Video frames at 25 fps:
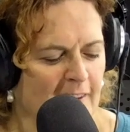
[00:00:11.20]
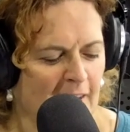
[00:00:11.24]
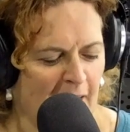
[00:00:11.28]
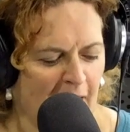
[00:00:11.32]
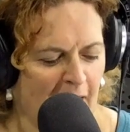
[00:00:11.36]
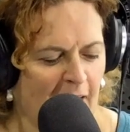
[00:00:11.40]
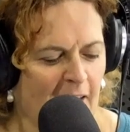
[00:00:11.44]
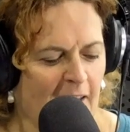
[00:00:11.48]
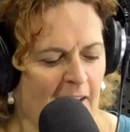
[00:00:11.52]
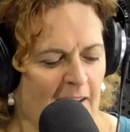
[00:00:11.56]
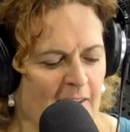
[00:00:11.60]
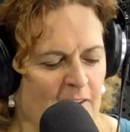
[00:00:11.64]

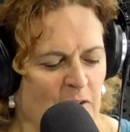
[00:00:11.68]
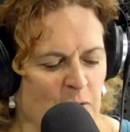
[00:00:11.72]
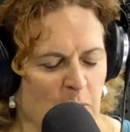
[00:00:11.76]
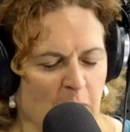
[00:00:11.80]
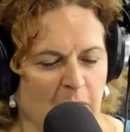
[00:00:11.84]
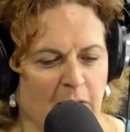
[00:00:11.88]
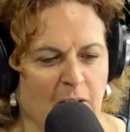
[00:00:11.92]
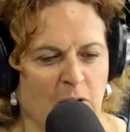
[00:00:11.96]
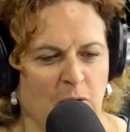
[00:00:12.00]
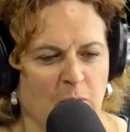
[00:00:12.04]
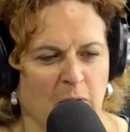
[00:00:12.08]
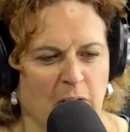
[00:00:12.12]
Yeah,
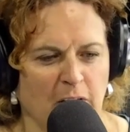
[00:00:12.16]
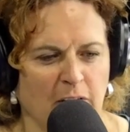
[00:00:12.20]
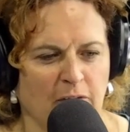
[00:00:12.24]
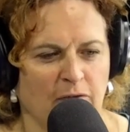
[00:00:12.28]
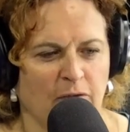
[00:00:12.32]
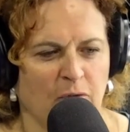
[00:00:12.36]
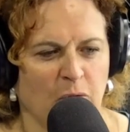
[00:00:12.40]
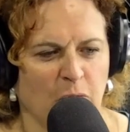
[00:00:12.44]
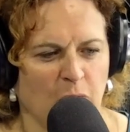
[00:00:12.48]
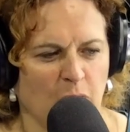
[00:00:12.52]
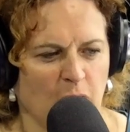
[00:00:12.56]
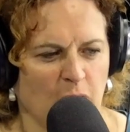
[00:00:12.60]

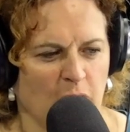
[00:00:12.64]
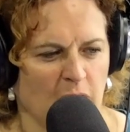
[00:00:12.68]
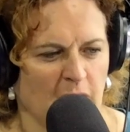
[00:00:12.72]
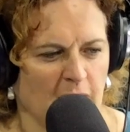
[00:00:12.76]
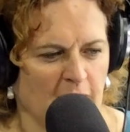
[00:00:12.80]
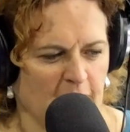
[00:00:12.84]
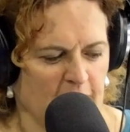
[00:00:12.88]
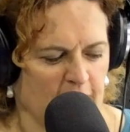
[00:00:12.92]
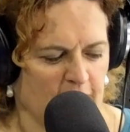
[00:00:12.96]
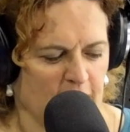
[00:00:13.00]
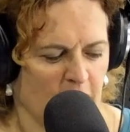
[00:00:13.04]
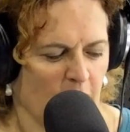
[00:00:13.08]
2024.
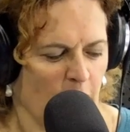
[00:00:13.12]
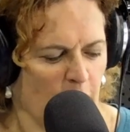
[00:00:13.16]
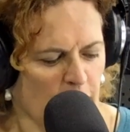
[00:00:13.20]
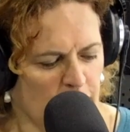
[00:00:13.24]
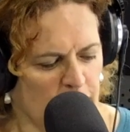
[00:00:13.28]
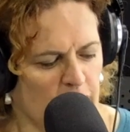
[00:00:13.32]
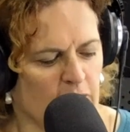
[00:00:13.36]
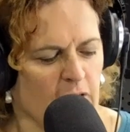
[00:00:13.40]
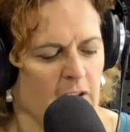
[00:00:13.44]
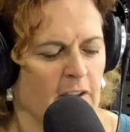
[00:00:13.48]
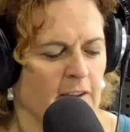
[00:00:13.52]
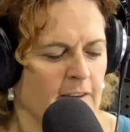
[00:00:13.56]
Let's go
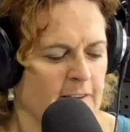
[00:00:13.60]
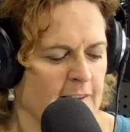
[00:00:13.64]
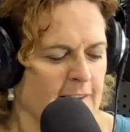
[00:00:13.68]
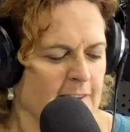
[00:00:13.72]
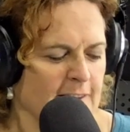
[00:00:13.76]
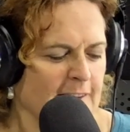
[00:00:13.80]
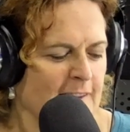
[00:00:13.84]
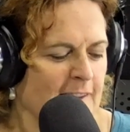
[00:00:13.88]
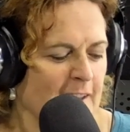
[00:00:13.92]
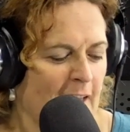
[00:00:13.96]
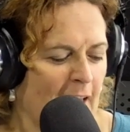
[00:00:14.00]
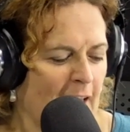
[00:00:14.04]
for it.
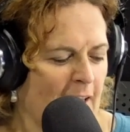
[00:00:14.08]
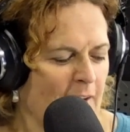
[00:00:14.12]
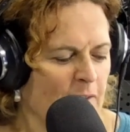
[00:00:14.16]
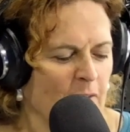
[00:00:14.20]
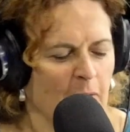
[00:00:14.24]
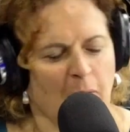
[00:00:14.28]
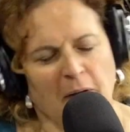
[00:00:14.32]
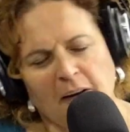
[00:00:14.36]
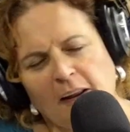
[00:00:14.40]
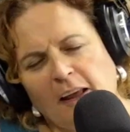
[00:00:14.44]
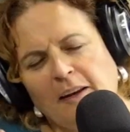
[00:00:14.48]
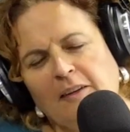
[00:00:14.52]
And
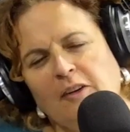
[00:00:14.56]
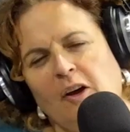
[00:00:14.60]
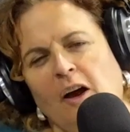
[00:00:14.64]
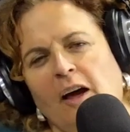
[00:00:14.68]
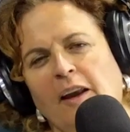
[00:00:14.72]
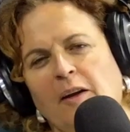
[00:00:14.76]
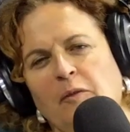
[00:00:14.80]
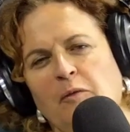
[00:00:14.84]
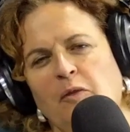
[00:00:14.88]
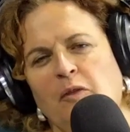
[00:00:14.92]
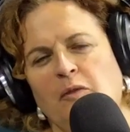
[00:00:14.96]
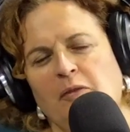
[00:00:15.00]

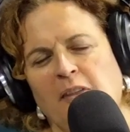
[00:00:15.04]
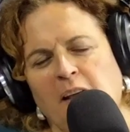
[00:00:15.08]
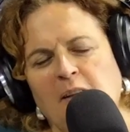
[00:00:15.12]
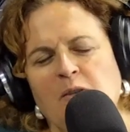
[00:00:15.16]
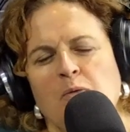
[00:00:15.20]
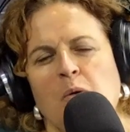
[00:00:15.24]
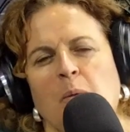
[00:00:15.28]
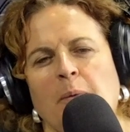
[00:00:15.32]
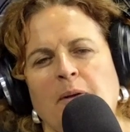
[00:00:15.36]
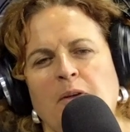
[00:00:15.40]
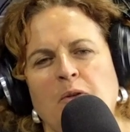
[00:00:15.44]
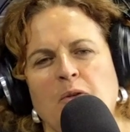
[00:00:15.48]
kind of
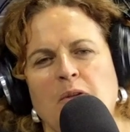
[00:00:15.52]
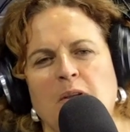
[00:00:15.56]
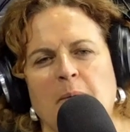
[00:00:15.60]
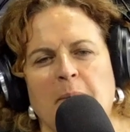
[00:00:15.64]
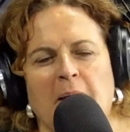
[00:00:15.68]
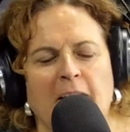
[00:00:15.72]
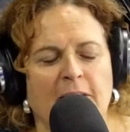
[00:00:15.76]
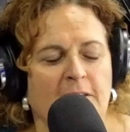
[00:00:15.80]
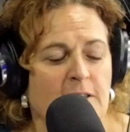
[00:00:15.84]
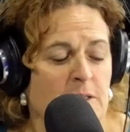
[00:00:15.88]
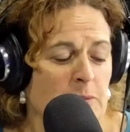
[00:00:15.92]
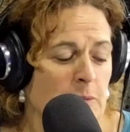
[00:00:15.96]
that's what we're talking
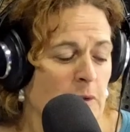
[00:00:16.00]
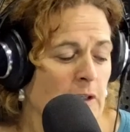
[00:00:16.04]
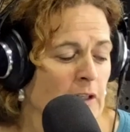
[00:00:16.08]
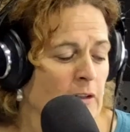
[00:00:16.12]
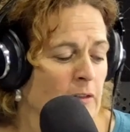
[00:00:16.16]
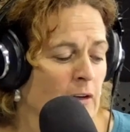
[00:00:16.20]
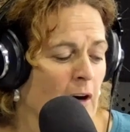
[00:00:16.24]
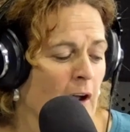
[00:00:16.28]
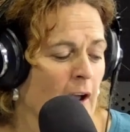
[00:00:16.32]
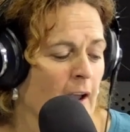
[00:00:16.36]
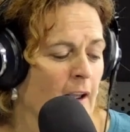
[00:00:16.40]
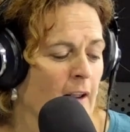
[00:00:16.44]
about this
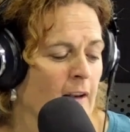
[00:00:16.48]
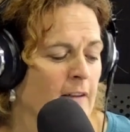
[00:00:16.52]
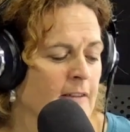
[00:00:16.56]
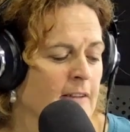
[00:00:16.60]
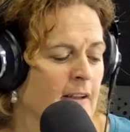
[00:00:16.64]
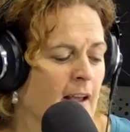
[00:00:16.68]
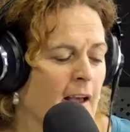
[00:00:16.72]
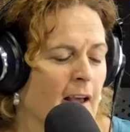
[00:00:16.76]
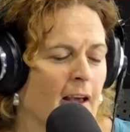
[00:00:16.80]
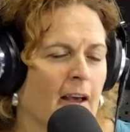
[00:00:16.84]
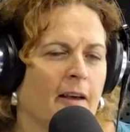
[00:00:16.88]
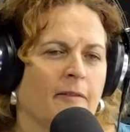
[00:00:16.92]
morning, right?
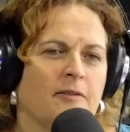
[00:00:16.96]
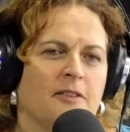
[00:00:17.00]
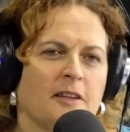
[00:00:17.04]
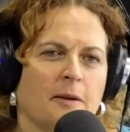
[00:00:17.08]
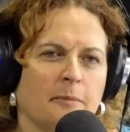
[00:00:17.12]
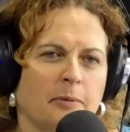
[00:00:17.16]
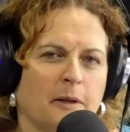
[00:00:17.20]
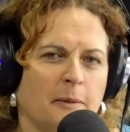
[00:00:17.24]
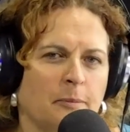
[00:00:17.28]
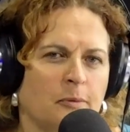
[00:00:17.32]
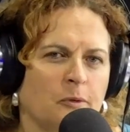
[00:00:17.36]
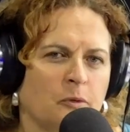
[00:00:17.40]

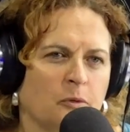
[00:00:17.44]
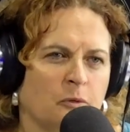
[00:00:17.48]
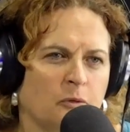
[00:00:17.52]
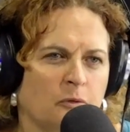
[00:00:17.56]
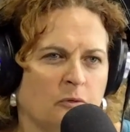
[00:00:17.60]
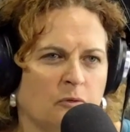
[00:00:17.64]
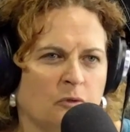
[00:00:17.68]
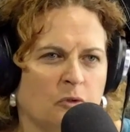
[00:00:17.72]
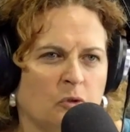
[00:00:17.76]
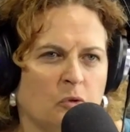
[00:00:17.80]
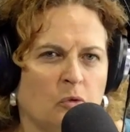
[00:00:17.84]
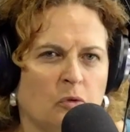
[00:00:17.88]
Some people
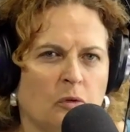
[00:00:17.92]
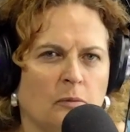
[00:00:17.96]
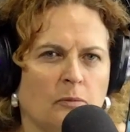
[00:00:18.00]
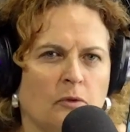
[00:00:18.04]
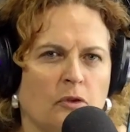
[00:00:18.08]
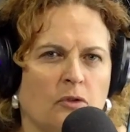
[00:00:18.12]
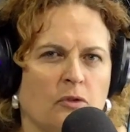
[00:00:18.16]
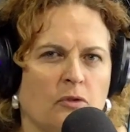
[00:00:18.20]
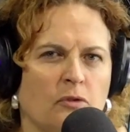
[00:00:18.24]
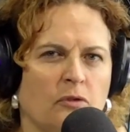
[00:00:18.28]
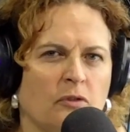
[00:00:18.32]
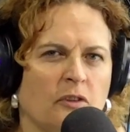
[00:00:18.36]
call them
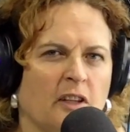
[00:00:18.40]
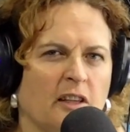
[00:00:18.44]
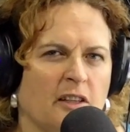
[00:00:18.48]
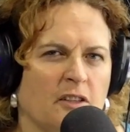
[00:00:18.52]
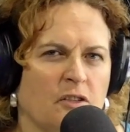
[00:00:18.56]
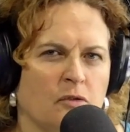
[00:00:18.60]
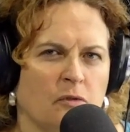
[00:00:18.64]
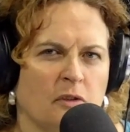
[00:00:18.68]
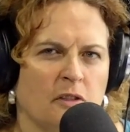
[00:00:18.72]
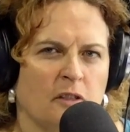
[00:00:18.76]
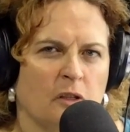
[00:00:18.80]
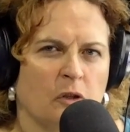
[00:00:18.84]
New
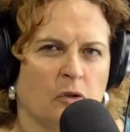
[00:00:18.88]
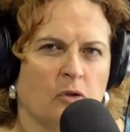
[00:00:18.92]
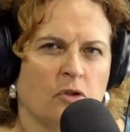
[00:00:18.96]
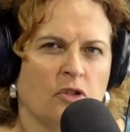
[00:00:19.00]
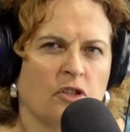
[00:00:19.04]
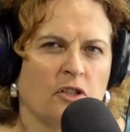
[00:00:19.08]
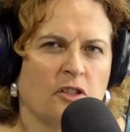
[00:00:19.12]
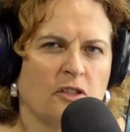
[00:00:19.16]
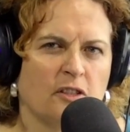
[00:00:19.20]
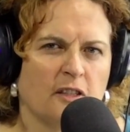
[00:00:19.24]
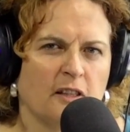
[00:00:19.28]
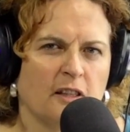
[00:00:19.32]
Year's
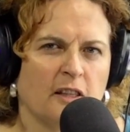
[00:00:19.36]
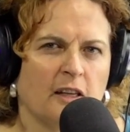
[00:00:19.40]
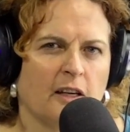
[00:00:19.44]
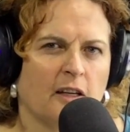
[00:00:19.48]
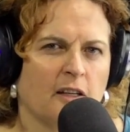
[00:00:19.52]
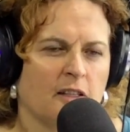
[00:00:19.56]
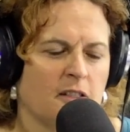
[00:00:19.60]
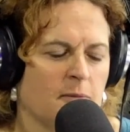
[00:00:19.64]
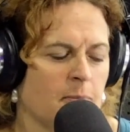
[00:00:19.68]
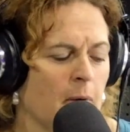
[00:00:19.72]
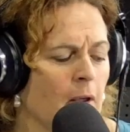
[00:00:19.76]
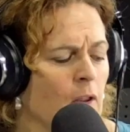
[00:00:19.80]
resolutions and
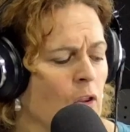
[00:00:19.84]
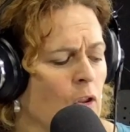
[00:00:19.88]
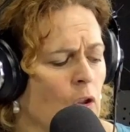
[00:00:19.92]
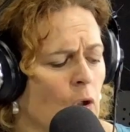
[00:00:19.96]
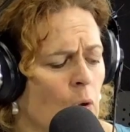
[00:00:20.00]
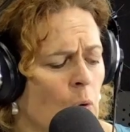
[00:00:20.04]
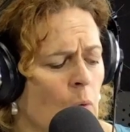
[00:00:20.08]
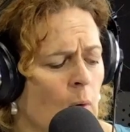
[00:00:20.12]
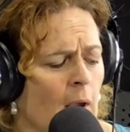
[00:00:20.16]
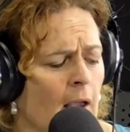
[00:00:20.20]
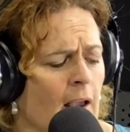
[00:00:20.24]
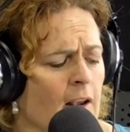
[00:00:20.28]
things, but
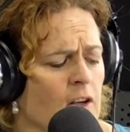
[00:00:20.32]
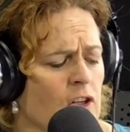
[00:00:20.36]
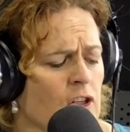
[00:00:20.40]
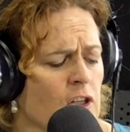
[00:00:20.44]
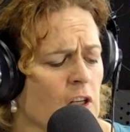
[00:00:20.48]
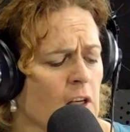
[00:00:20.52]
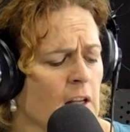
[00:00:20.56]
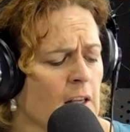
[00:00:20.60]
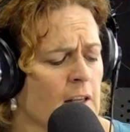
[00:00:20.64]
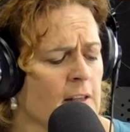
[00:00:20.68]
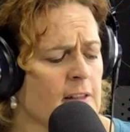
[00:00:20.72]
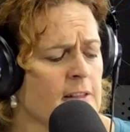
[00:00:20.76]
you
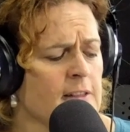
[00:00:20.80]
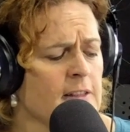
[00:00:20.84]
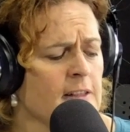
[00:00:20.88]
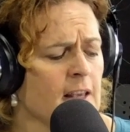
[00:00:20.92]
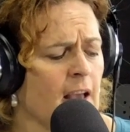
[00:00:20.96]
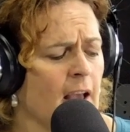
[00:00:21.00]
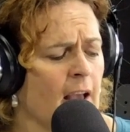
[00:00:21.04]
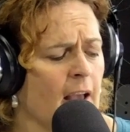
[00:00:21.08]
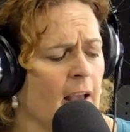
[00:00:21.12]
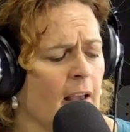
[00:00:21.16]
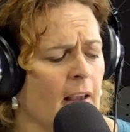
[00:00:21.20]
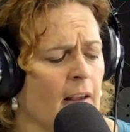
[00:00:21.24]
actually
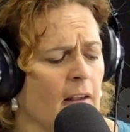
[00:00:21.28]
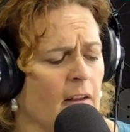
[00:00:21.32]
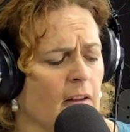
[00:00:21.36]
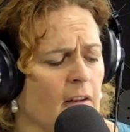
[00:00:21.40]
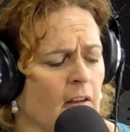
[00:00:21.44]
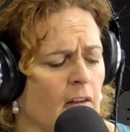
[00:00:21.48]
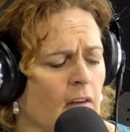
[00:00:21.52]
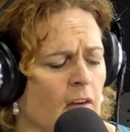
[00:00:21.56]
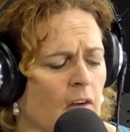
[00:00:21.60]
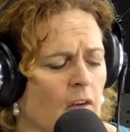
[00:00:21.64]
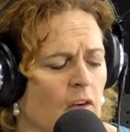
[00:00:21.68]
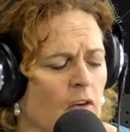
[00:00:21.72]
say
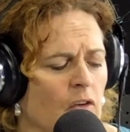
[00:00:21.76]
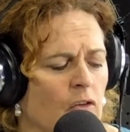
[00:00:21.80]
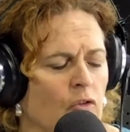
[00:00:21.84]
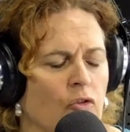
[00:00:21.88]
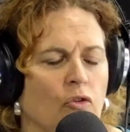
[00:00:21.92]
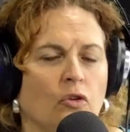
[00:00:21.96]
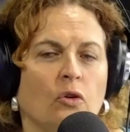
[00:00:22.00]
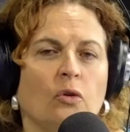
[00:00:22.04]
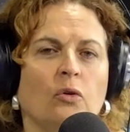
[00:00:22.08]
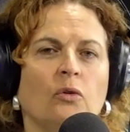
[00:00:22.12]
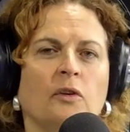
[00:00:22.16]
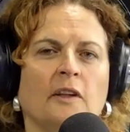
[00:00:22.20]

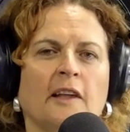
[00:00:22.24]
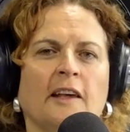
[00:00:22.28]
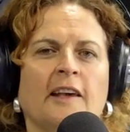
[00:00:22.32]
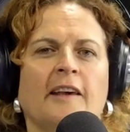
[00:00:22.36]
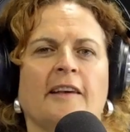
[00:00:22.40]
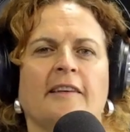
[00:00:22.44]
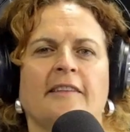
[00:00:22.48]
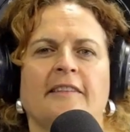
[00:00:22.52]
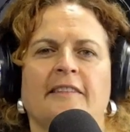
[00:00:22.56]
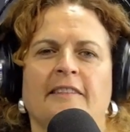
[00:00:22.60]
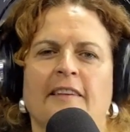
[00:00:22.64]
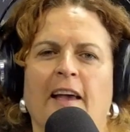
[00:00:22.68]
New
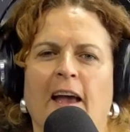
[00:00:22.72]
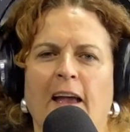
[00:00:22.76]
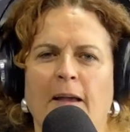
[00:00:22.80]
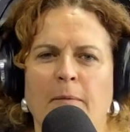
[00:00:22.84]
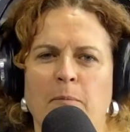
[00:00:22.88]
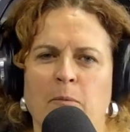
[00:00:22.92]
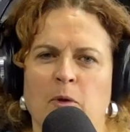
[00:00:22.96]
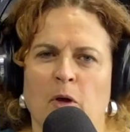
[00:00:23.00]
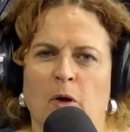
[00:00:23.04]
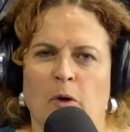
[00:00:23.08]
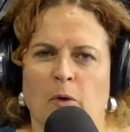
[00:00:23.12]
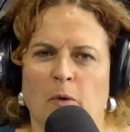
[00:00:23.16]
Year,
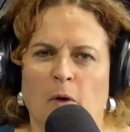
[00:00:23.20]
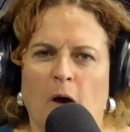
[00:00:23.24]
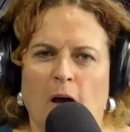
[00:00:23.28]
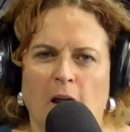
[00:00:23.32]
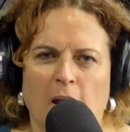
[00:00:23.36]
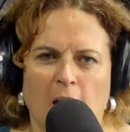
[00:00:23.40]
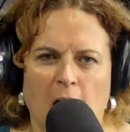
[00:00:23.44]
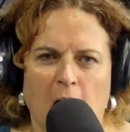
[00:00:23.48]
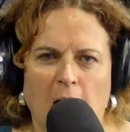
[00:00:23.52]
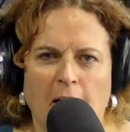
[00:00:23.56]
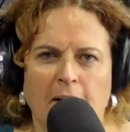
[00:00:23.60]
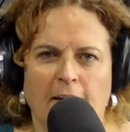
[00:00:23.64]
same you. I
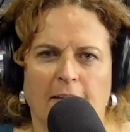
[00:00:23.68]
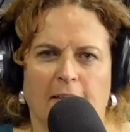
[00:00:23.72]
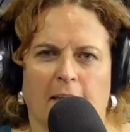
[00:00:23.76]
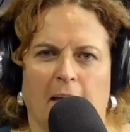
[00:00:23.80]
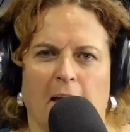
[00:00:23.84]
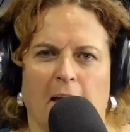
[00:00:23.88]
like